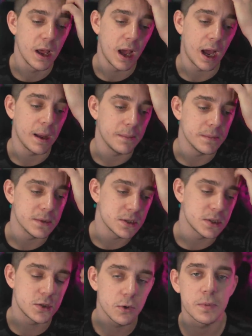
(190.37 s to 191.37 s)
I'm
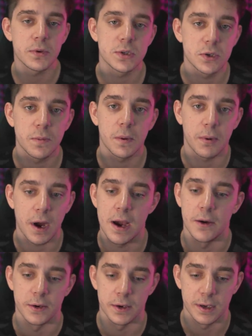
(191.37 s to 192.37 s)
super super
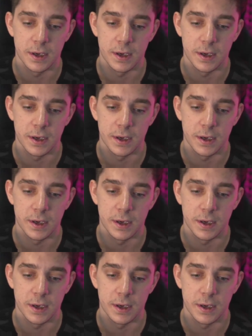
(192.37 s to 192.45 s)
proud